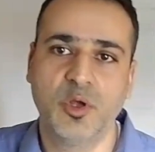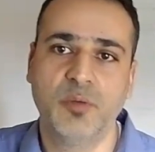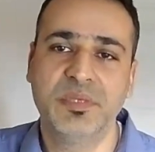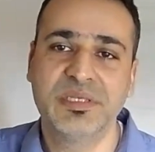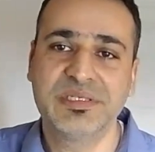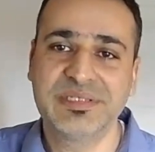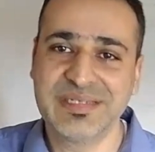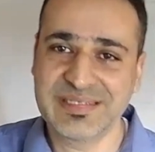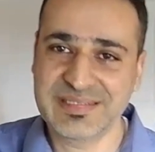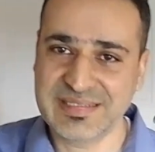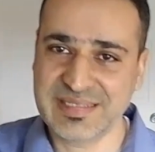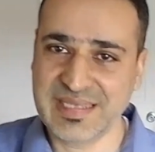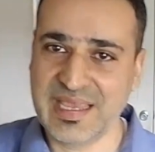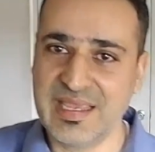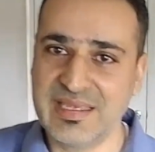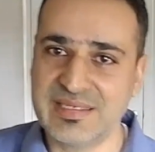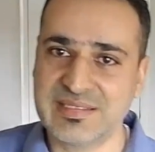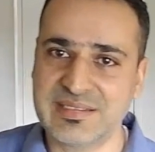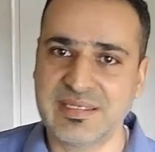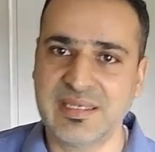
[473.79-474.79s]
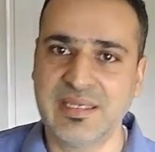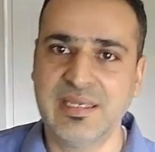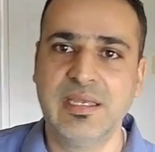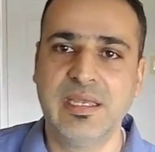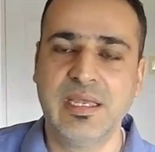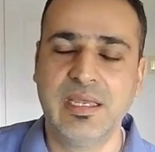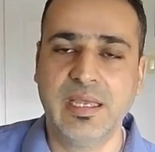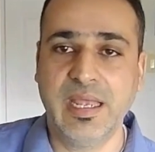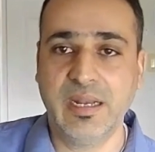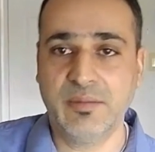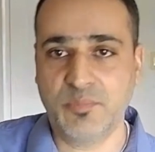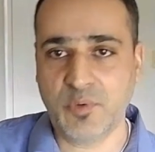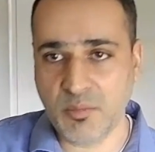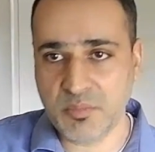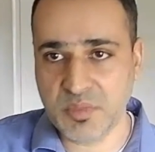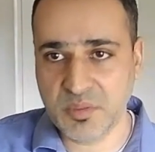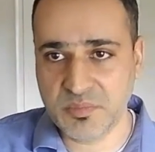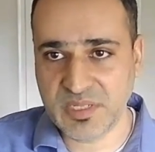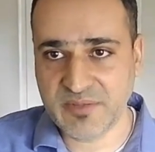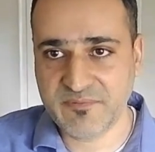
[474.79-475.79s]
business case and
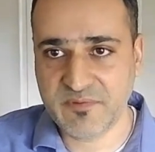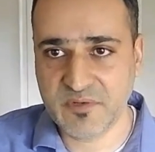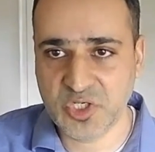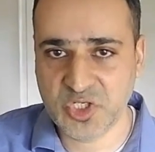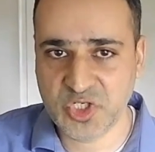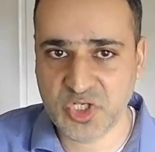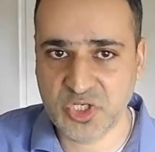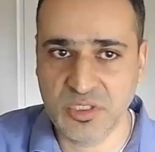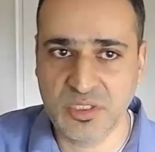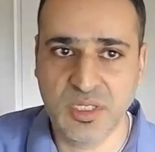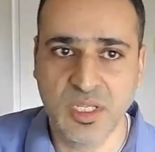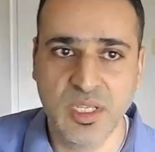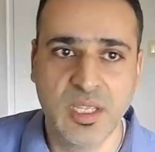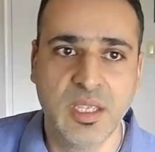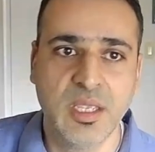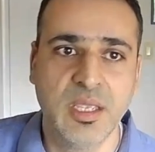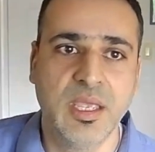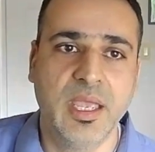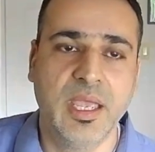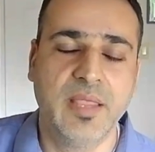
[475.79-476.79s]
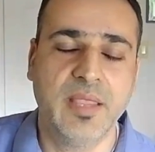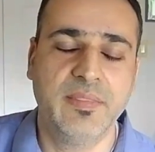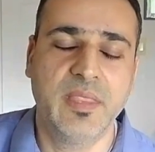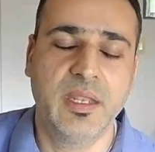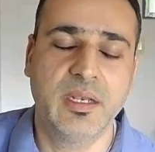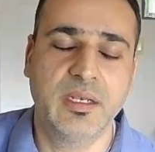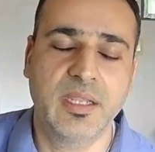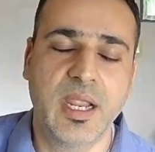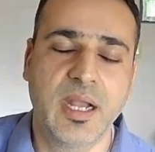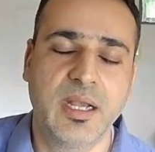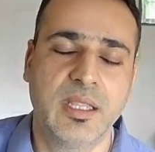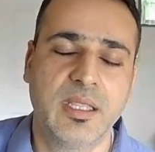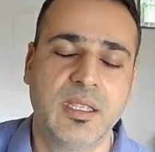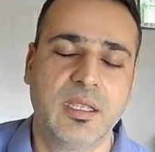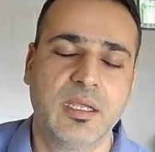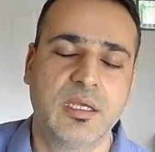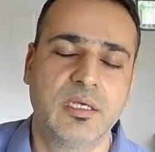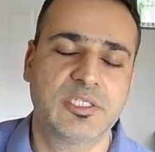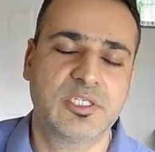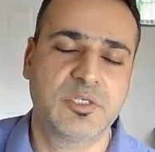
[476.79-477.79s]
problem definition, and then
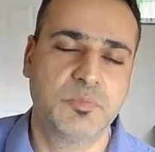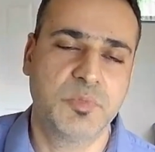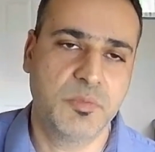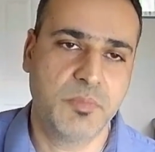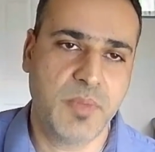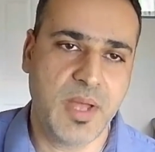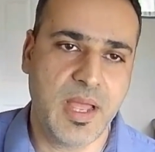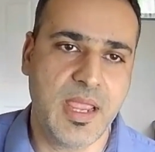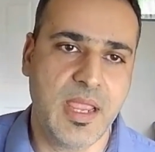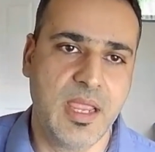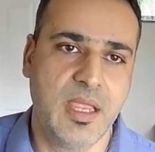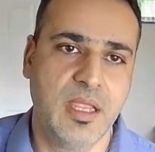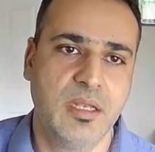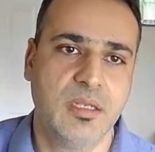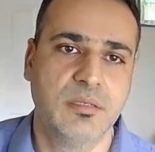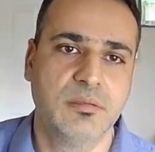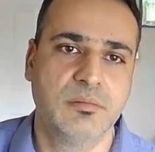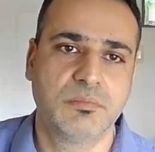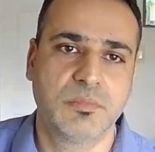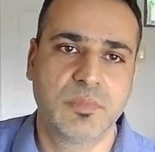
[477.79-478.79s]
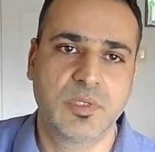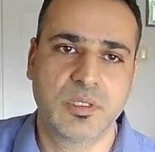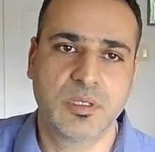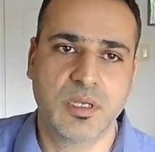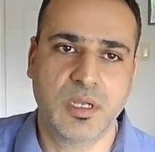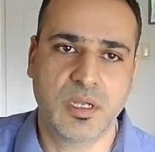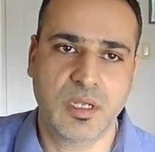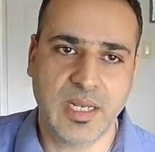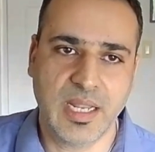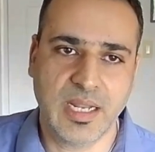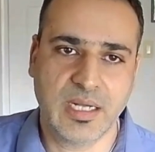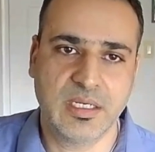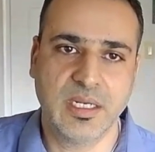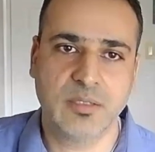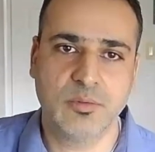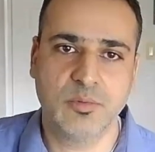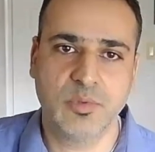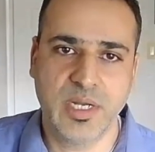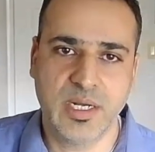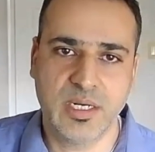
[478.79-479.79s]
getting customer buy-in,
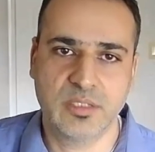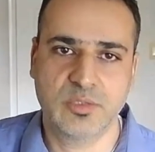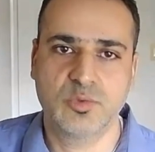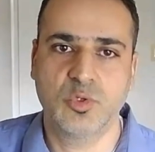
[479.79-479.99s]
connecting to data